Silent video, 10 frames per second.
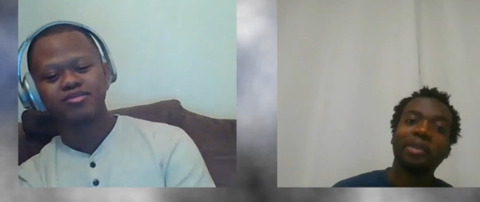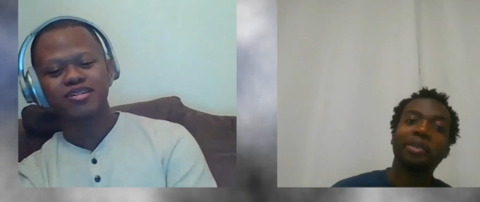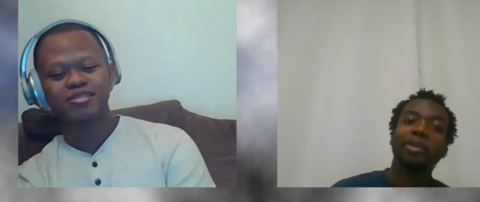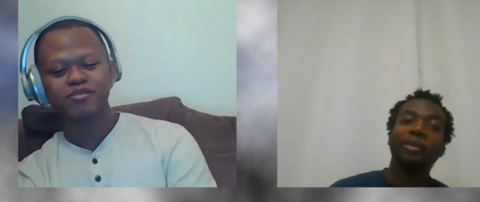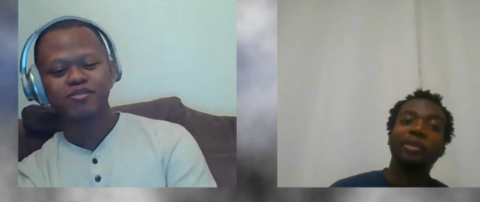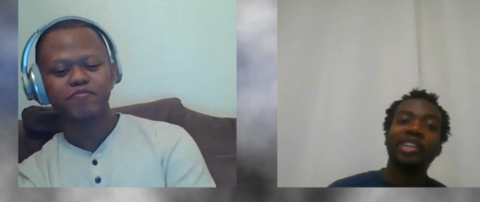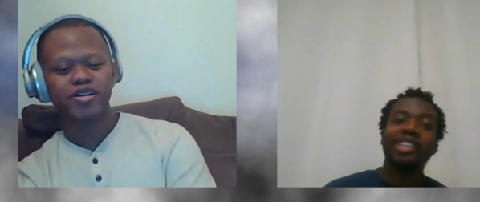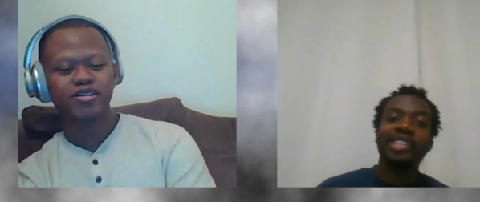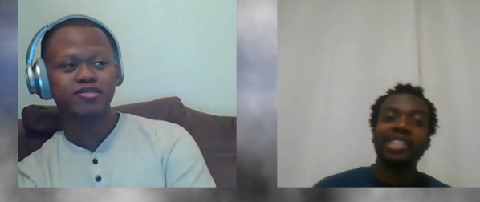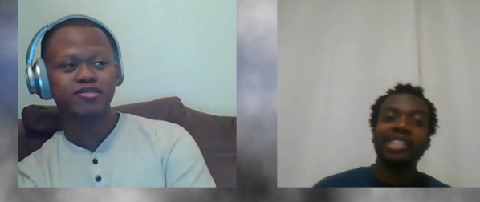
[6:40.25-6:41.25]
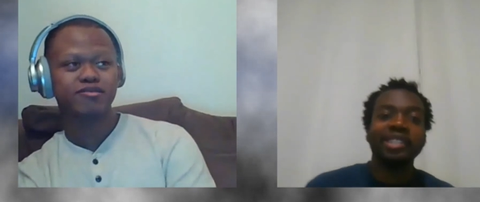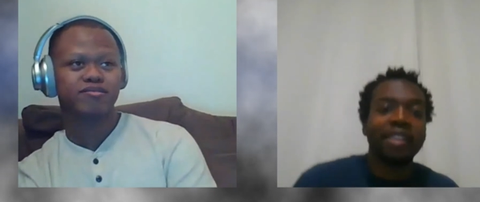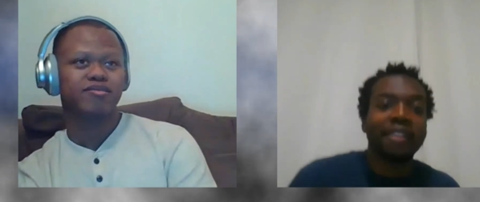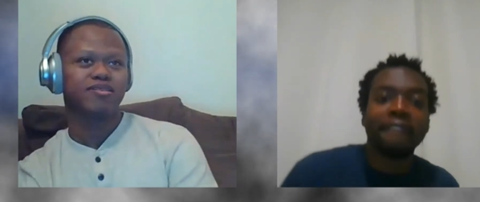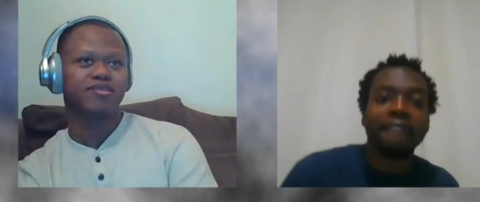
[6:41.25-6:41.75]
Speaker 1: I'm just like the
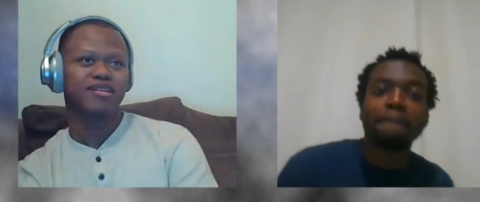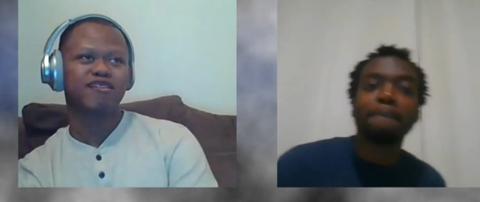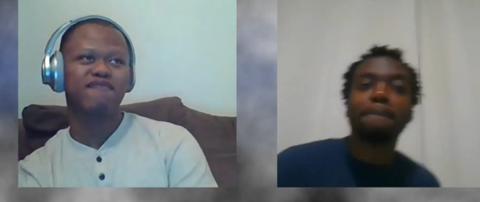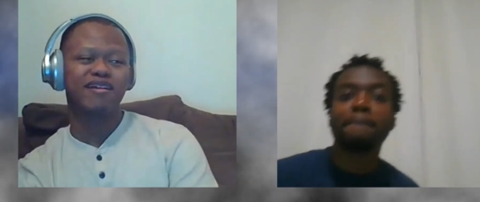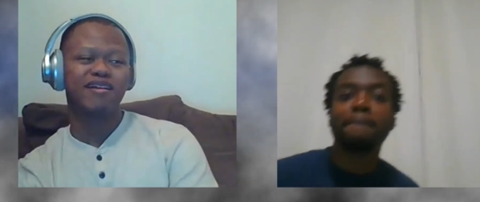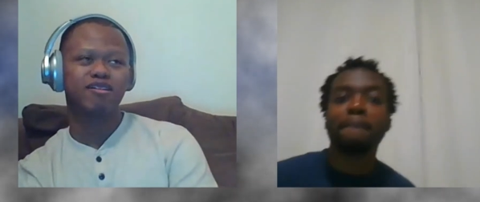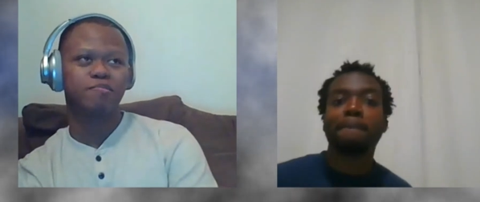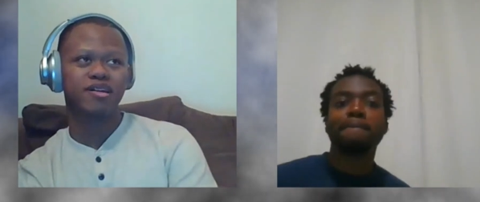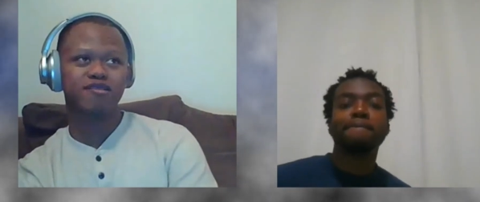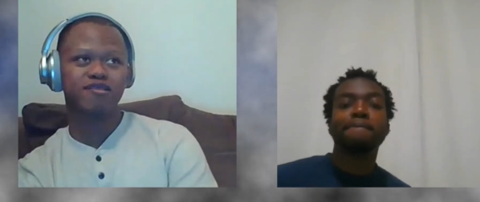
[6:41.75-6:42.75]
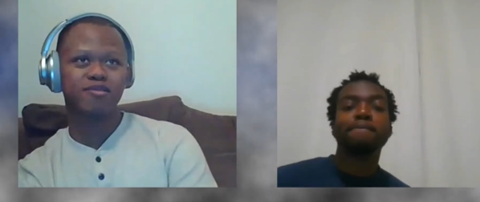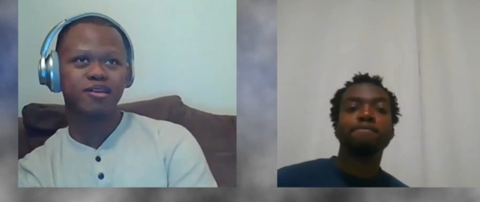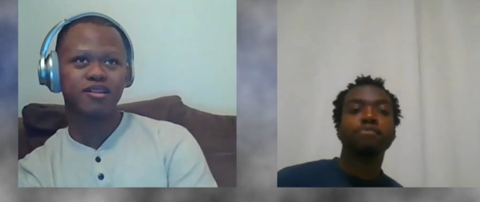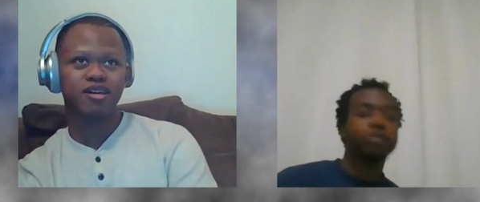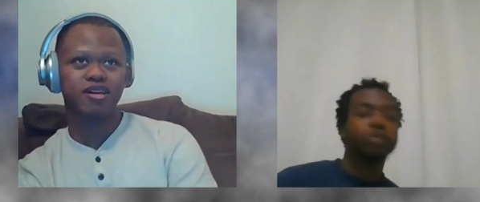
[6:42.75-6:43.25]
Spurs. If they've got young
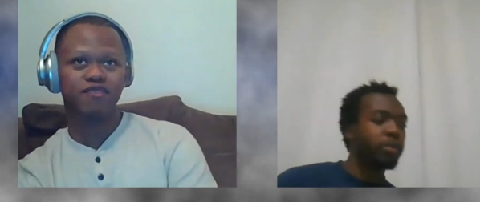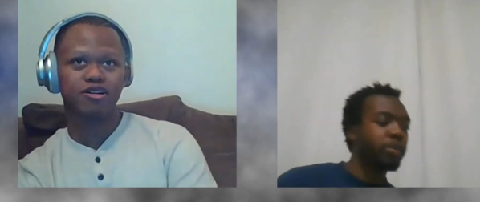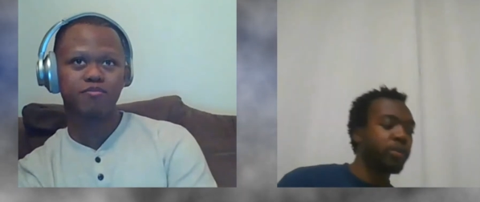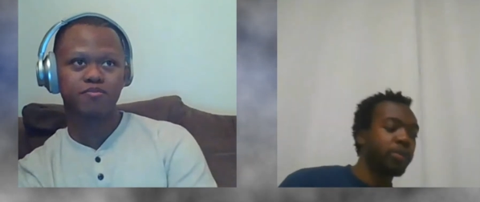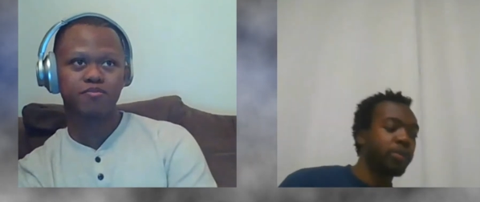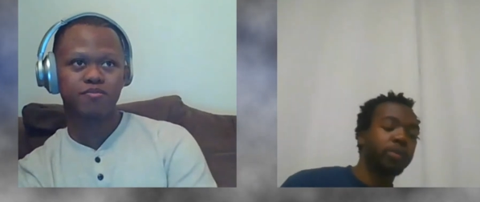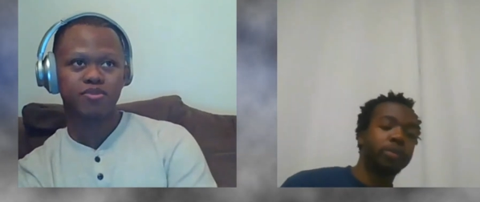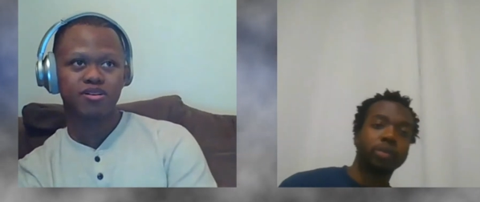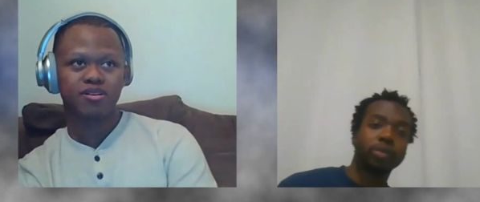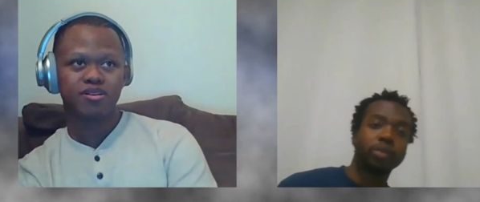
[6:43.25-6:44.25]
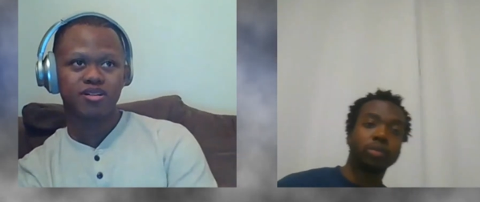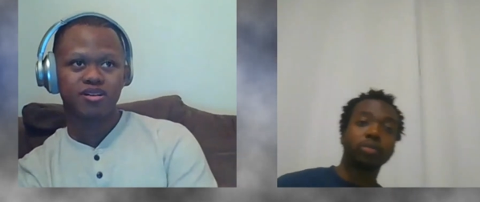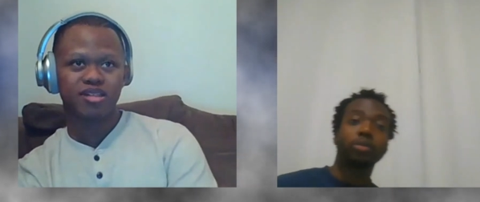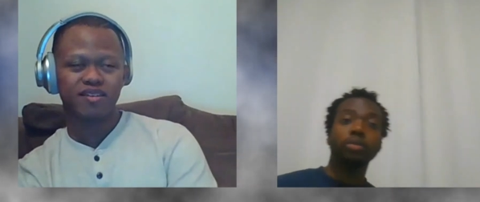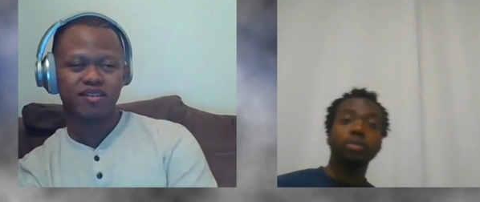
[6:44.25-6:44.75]
players, they could give up,
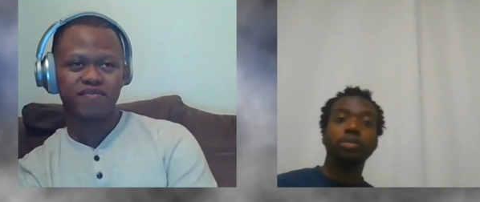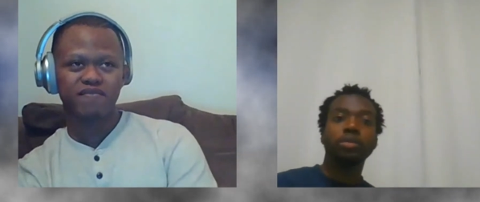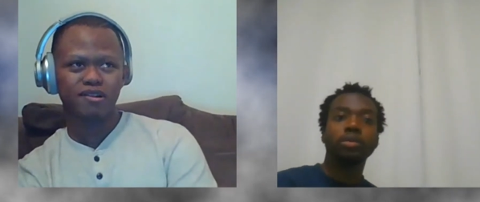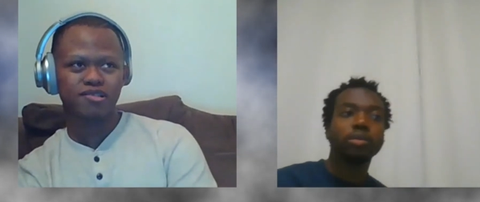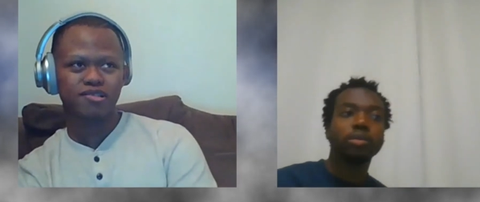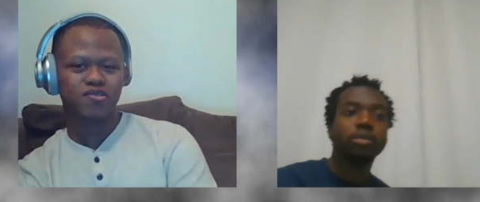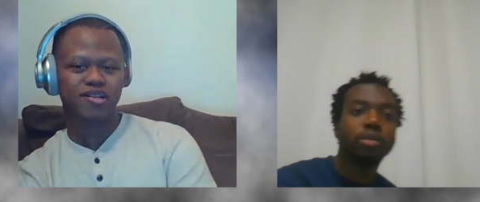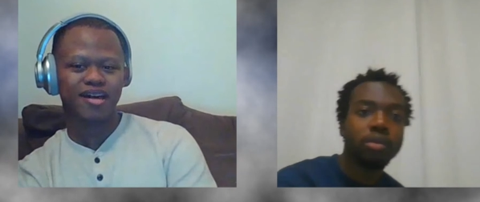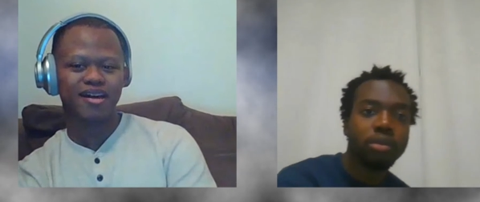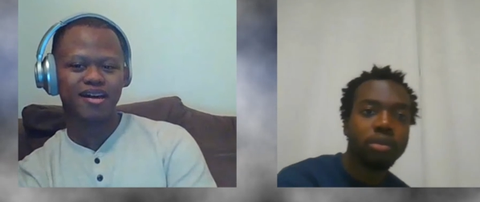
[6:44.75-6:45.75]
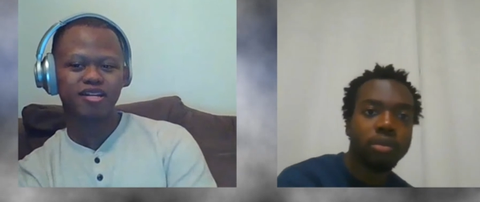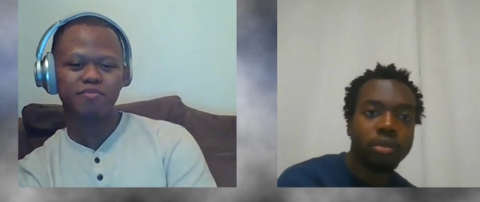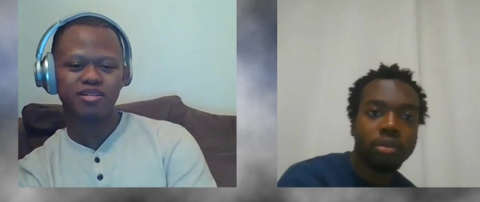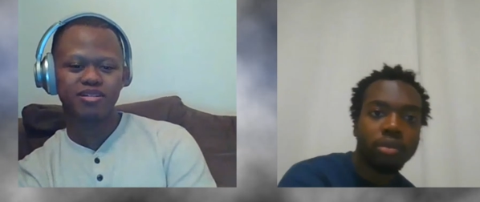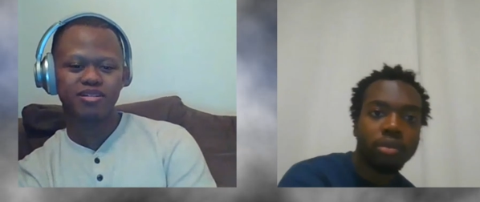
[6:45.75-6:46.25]
like if they felt so
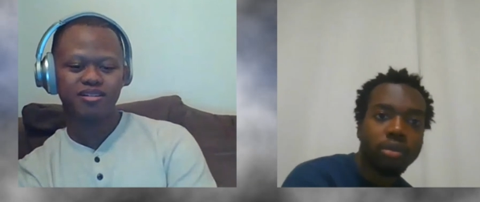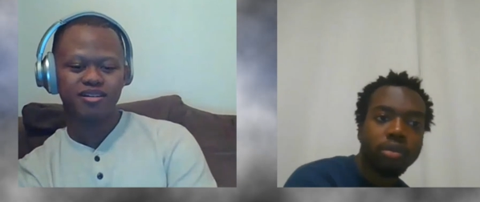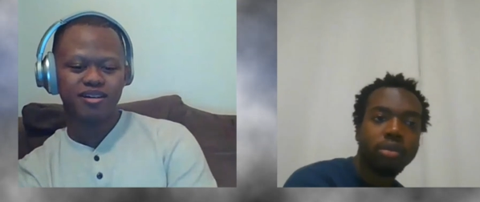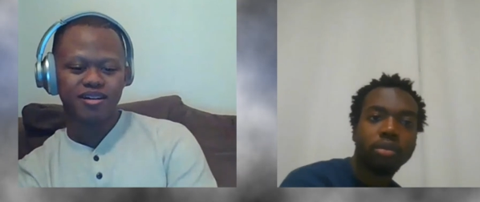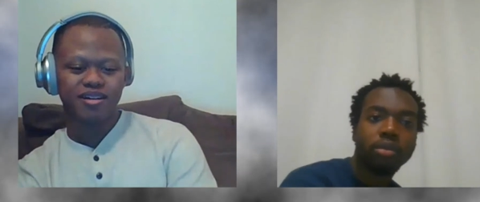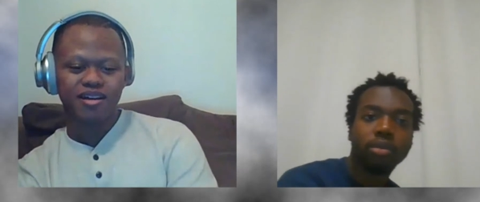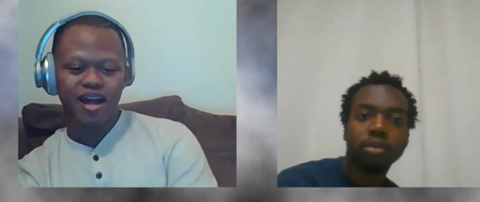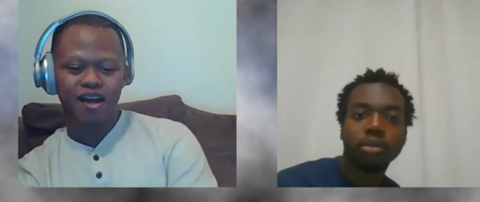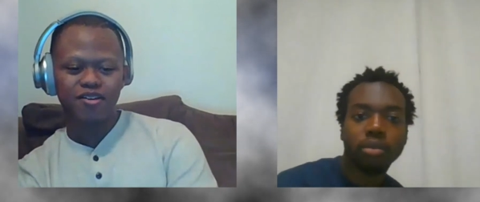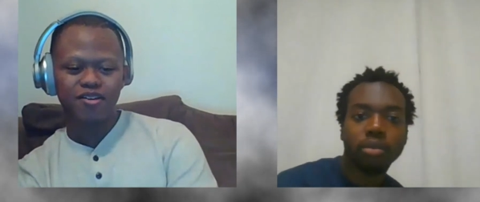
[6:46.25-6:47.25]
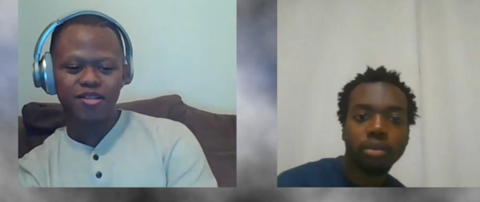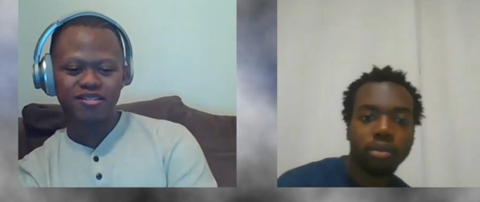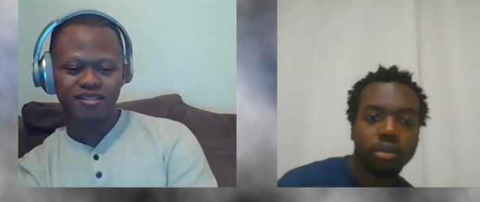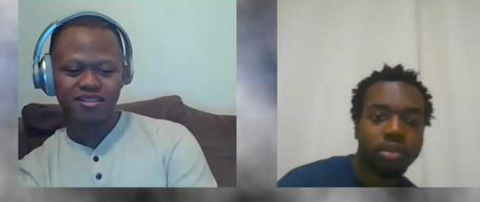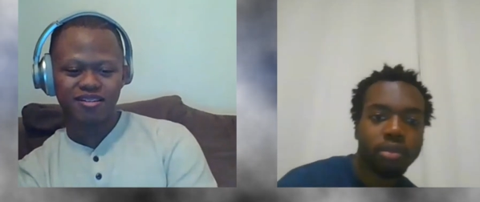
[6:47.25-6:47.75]
inclined. But I
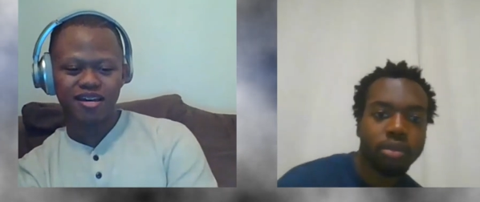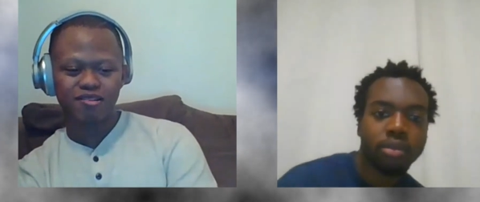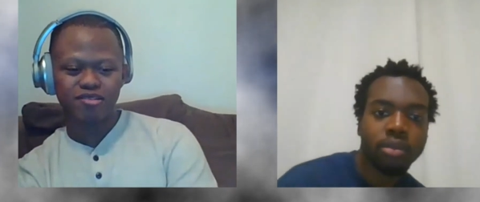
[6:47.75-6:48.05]
don't know that.